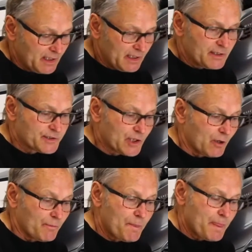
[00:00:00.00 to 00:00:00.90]

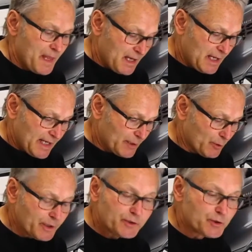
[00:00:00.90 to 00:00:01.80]
So, in
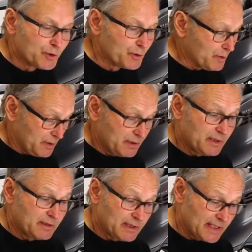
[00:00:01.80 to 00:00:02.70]
order to
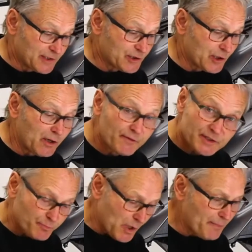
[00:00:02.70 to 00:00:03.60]
install this
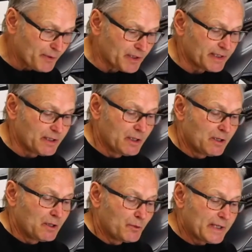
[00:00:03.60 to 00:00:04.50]
properly,
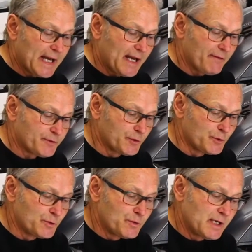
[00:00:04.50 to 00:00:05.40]
we have
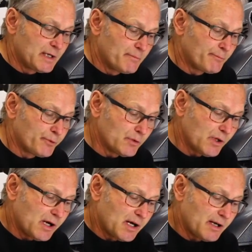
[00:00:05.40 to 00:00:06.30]
to pull
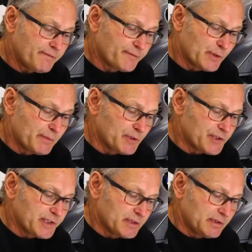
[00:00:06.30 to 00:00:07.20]
off the rubber
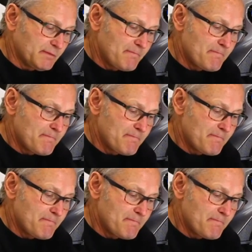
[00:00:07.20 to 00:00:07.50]
seal.